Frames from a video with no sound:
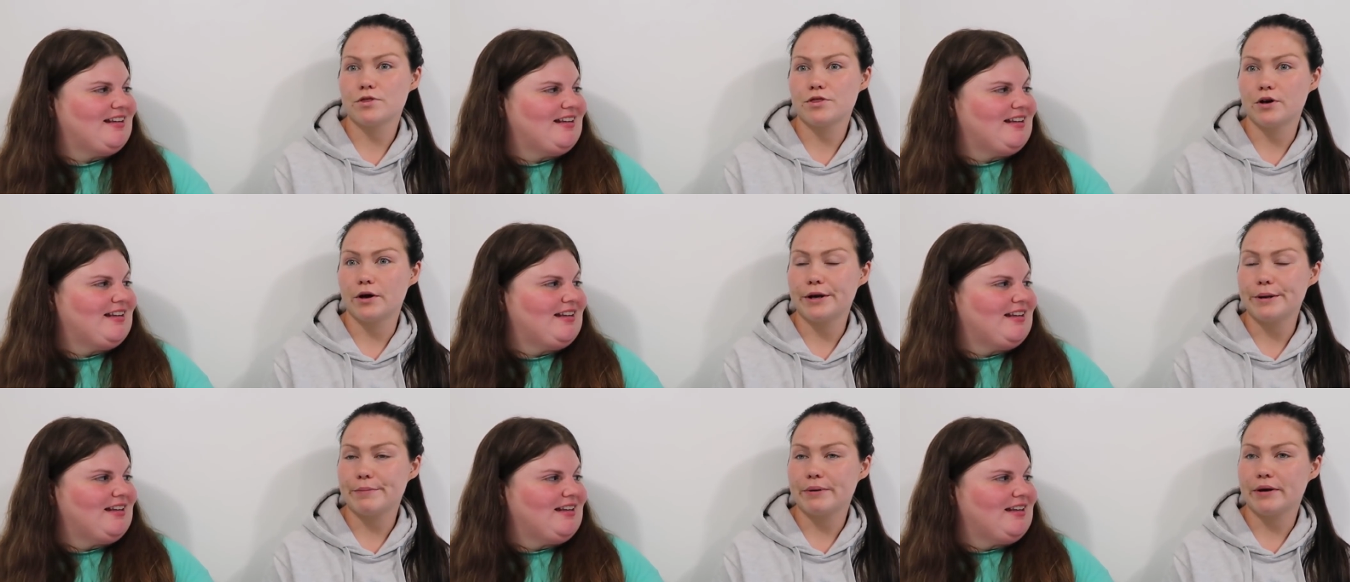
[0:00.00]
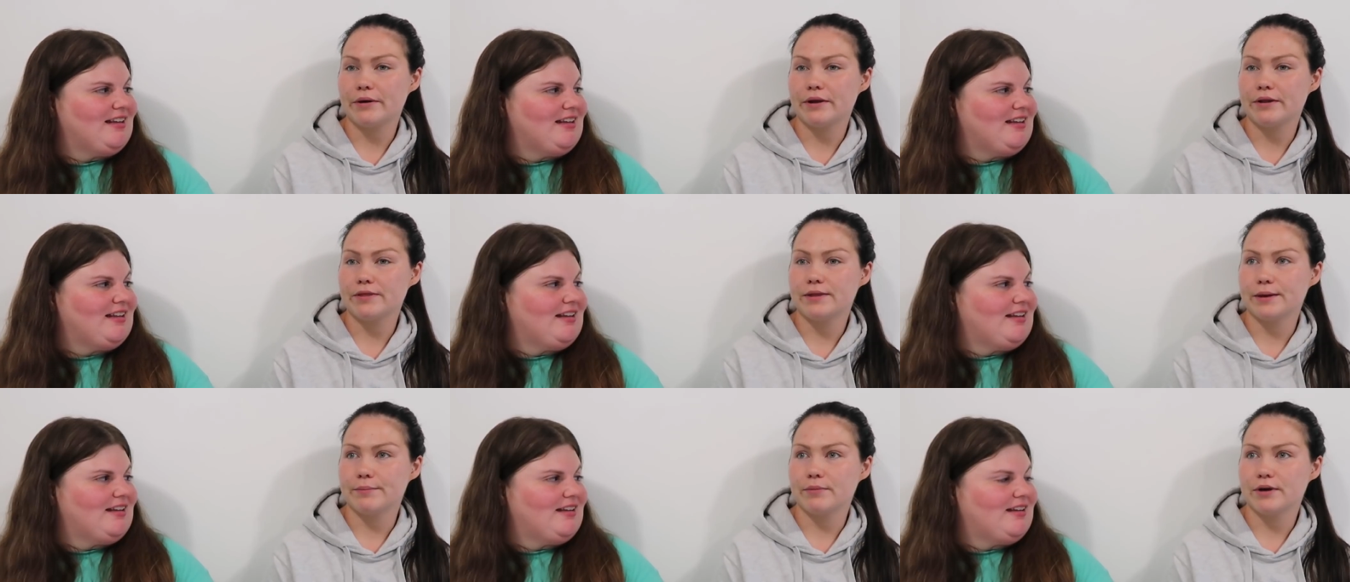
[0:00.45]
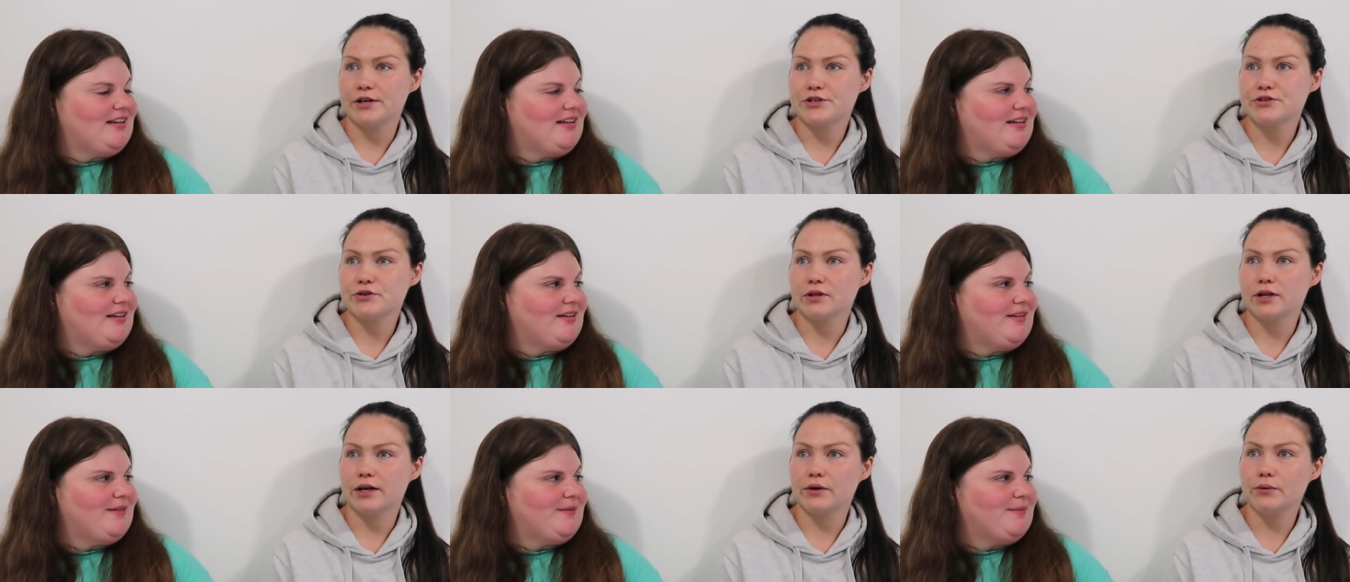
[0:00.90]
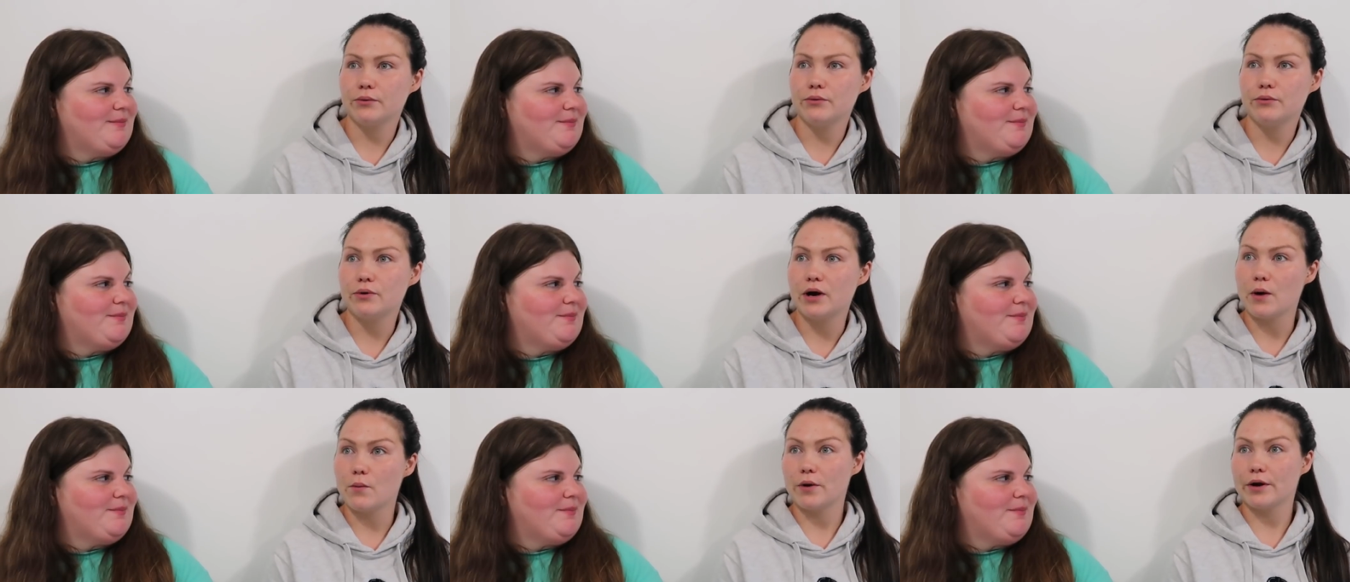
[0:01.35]
Speaker 1: thought about it that much or like,
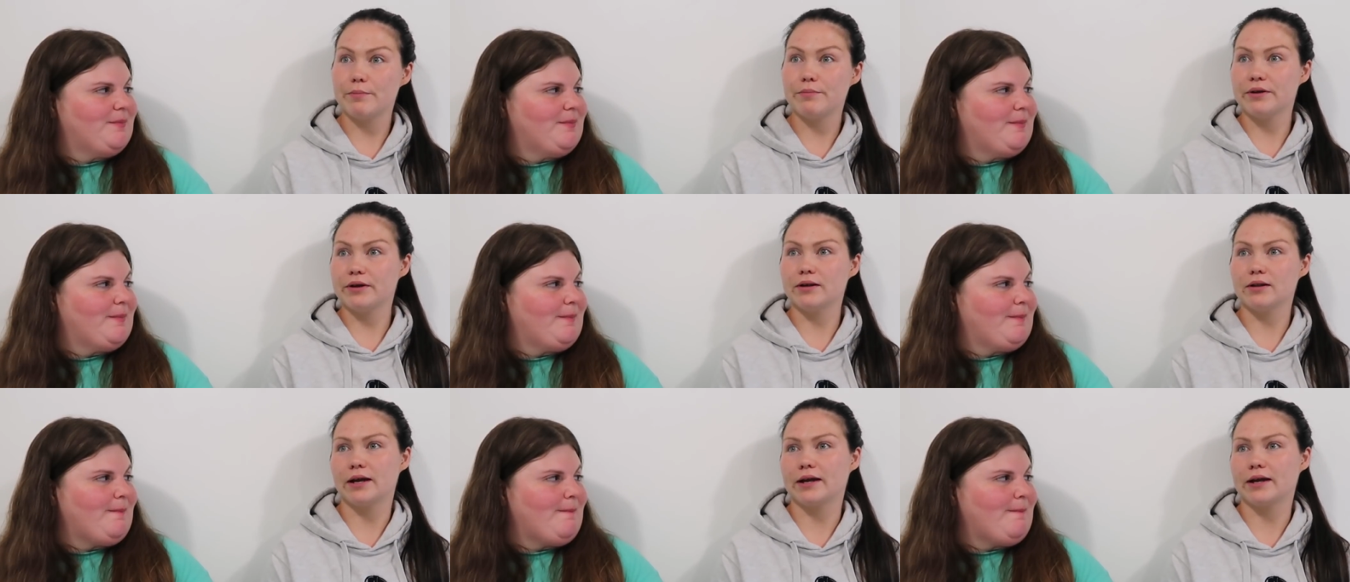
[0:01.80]
ooh, I want to be,